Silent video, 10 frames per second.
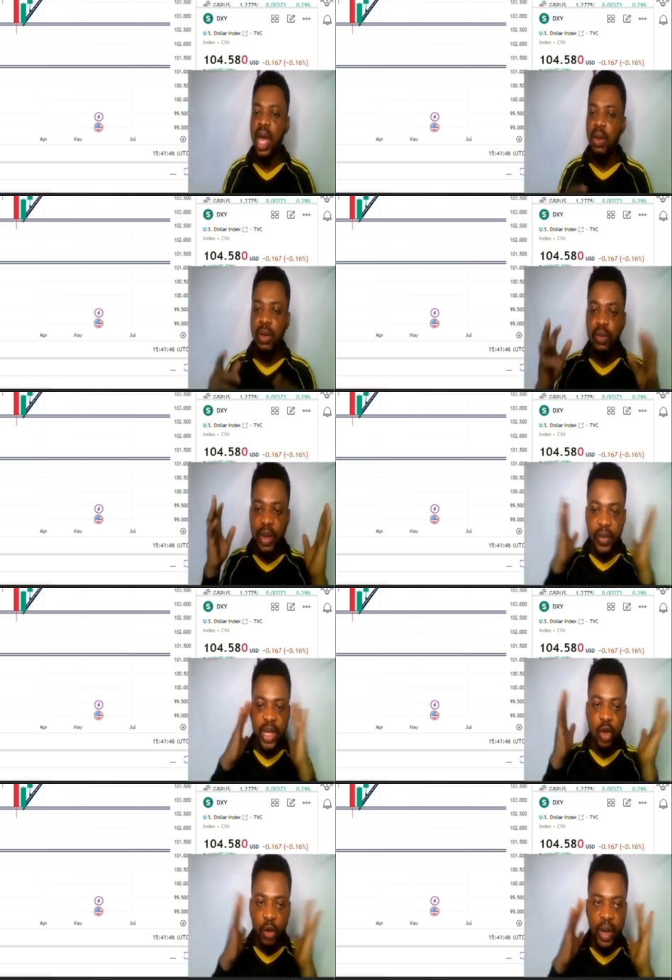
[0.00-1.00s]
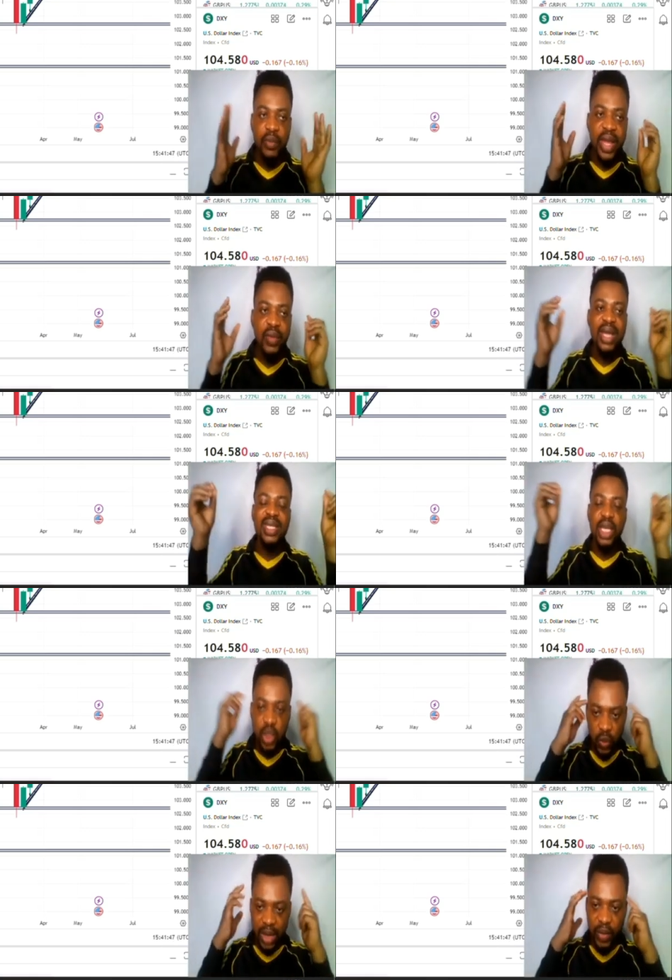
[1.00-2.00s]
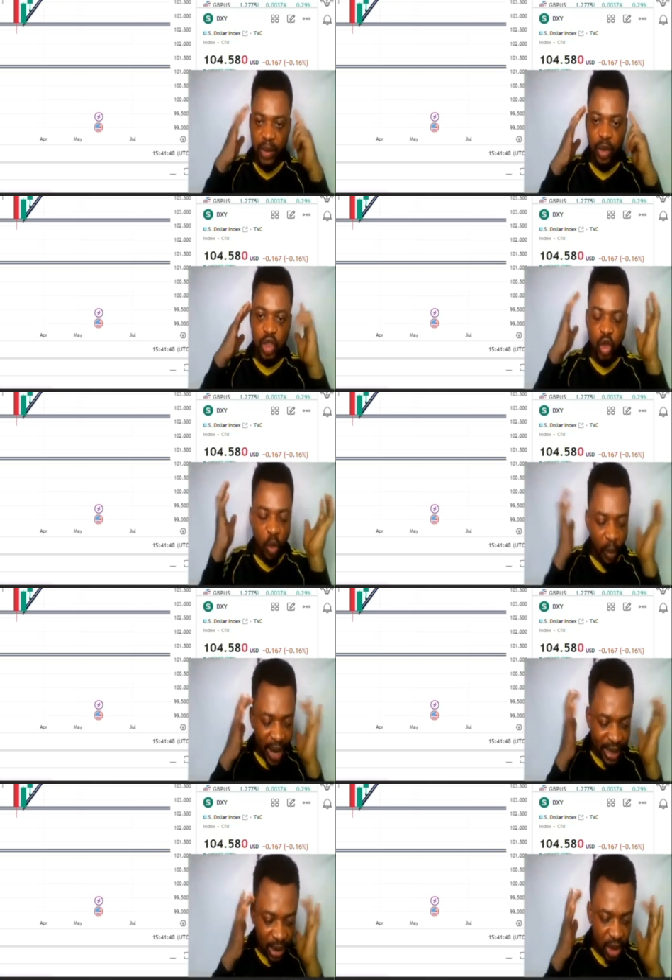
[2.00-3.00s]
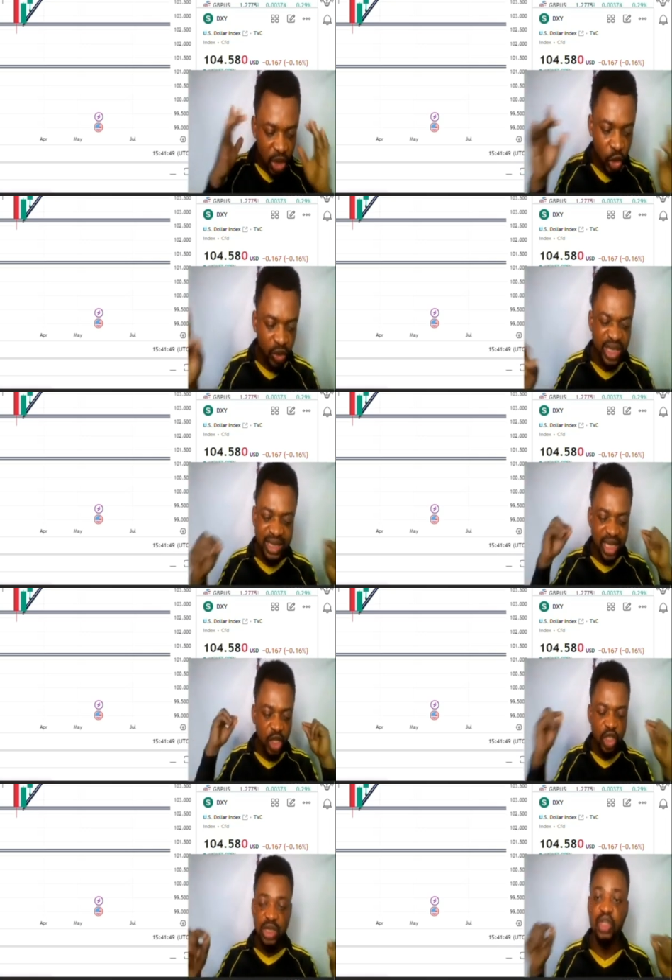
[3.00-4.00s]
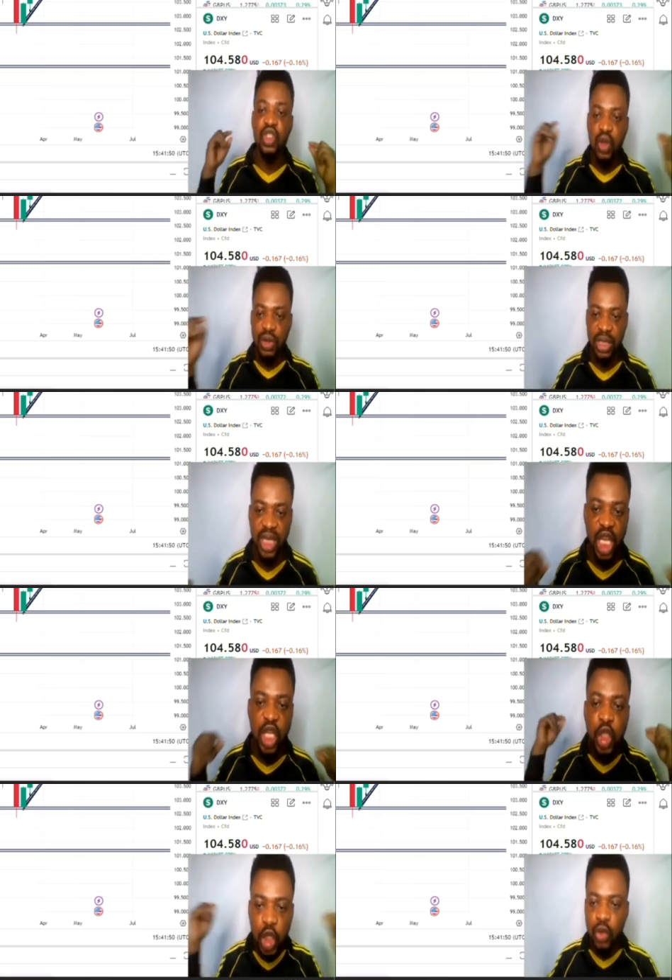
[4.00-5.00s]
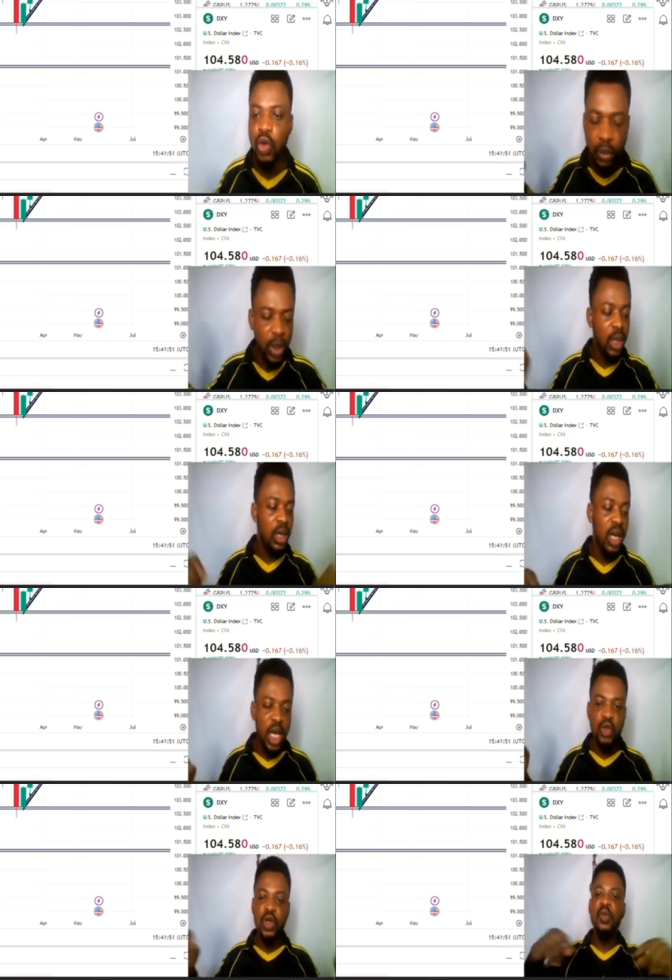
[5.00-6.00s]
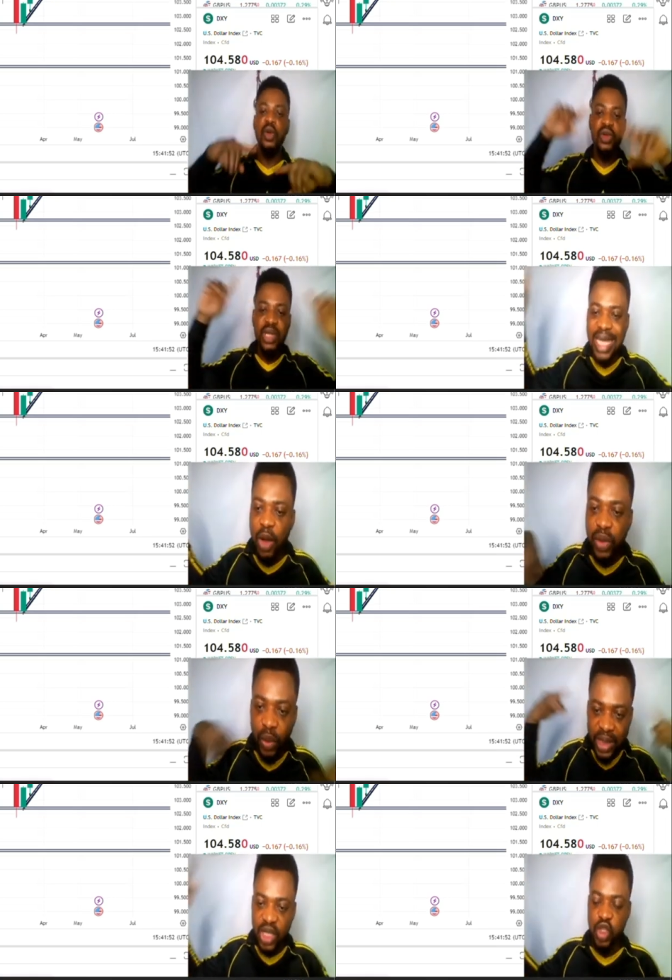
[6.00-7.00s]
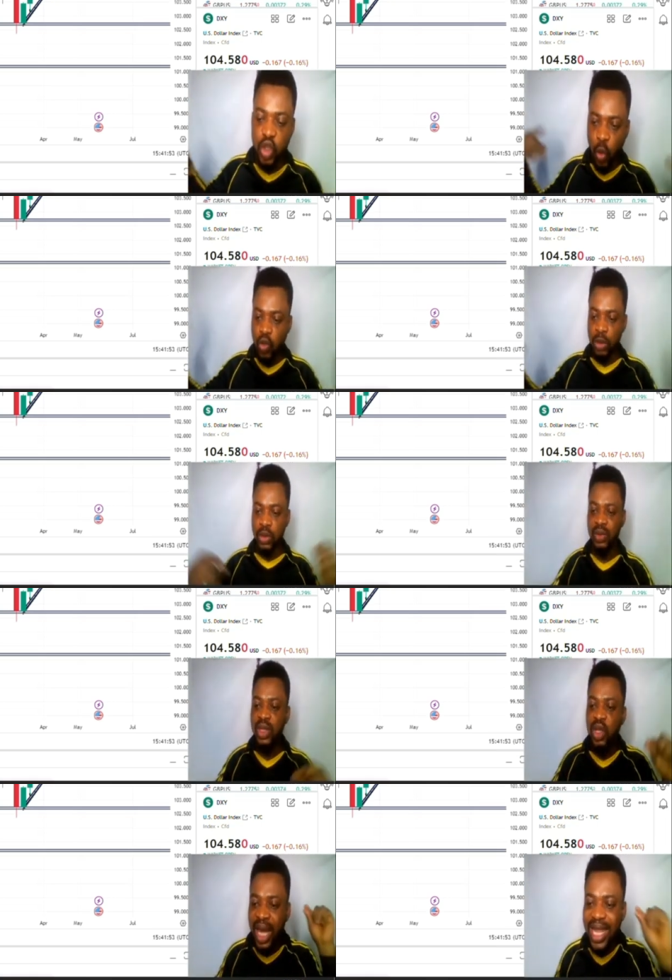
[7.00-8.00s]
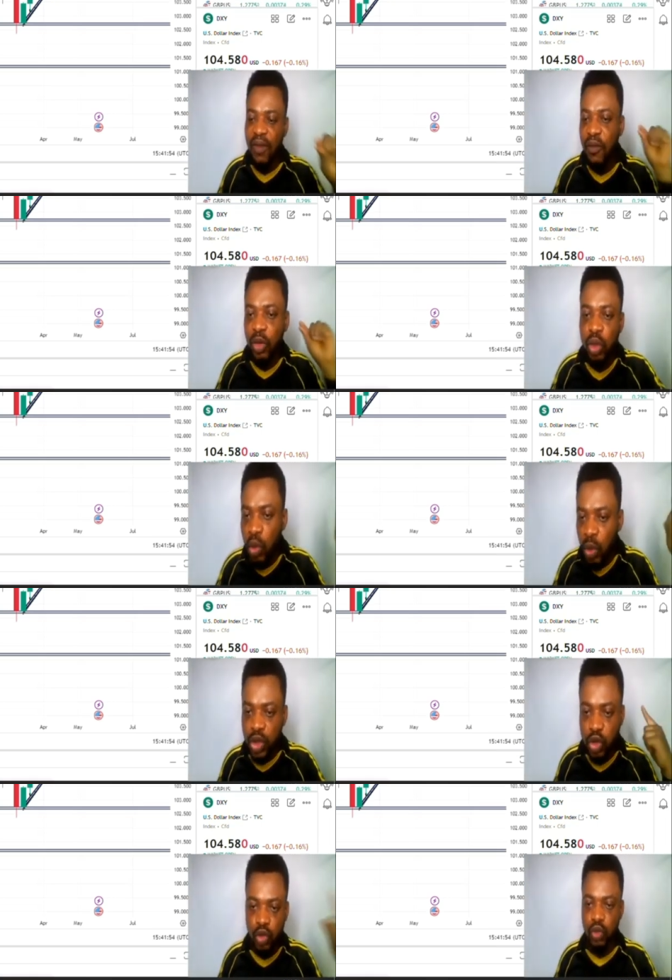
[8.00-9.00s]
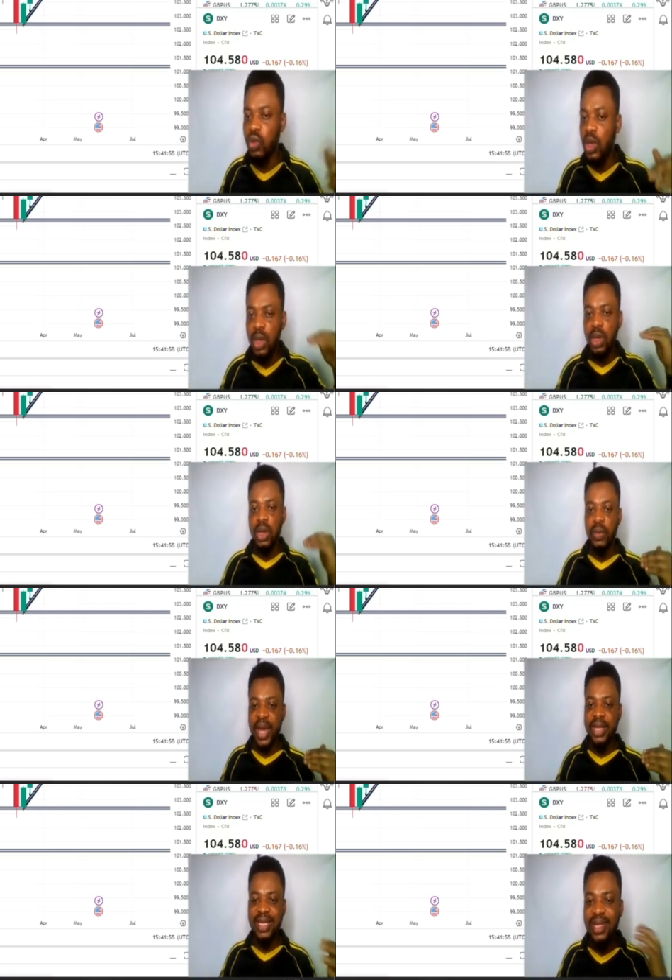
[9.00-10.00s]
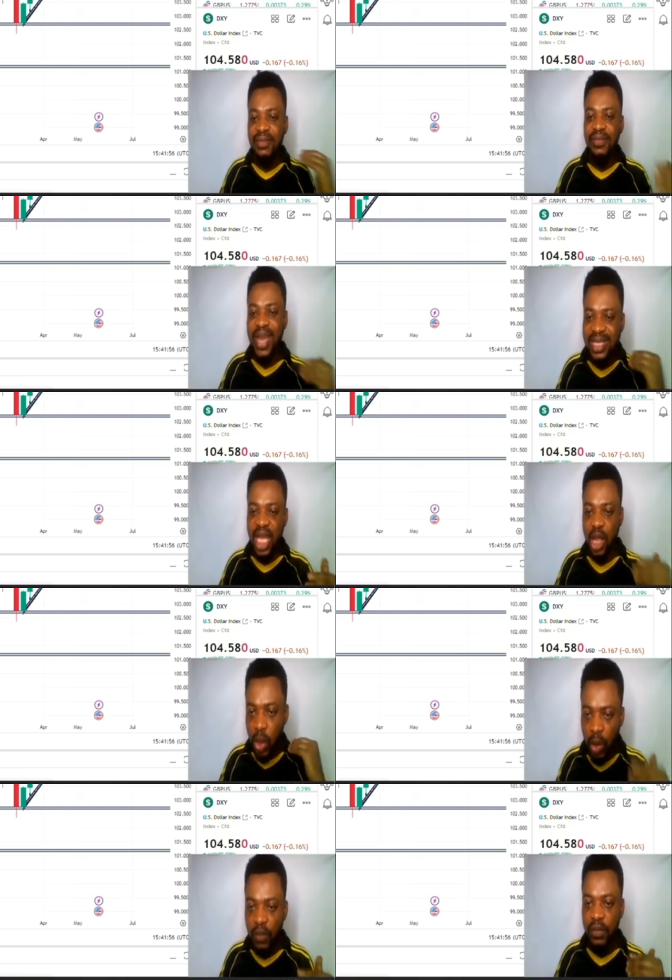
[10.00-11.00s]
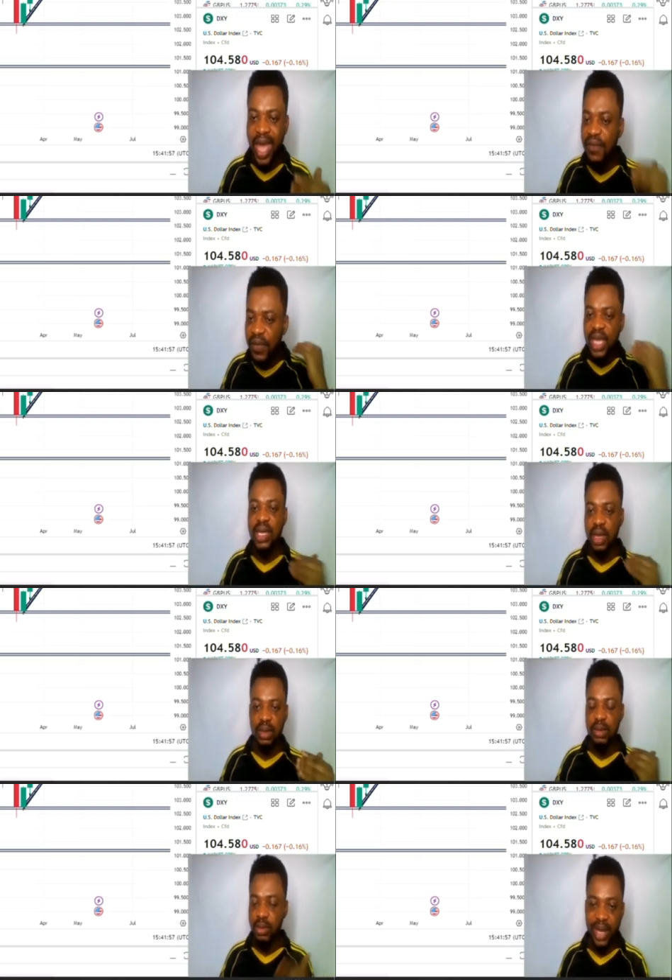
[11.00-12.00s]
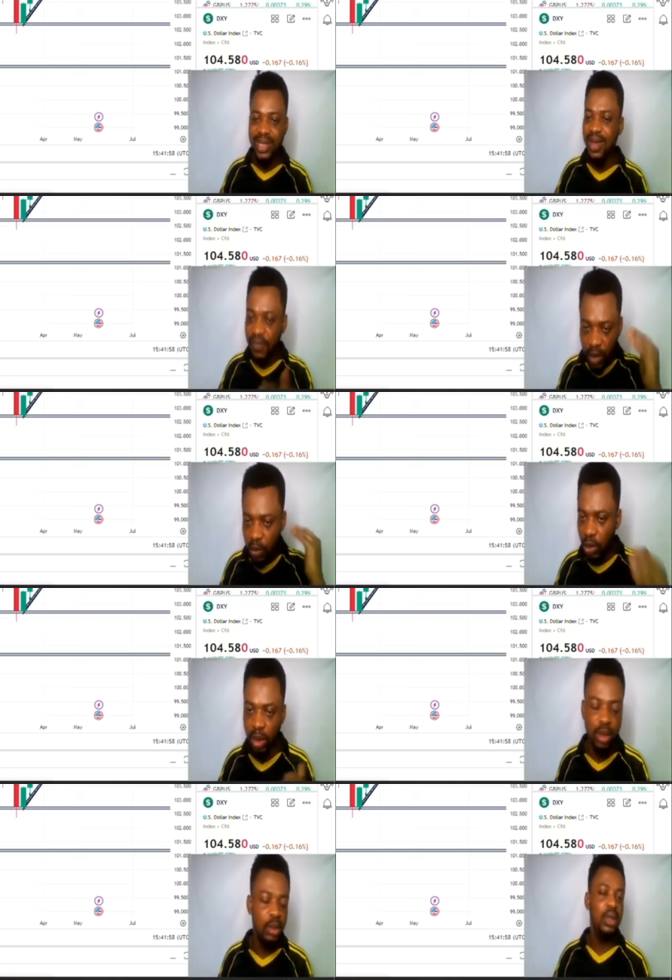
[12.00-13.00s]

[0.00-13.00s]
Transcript: When it come when once it's one, but your mind is the source, is the engine room, is what produces all those things you own. So you can't afford not to, right, invest enough every year, right, every month,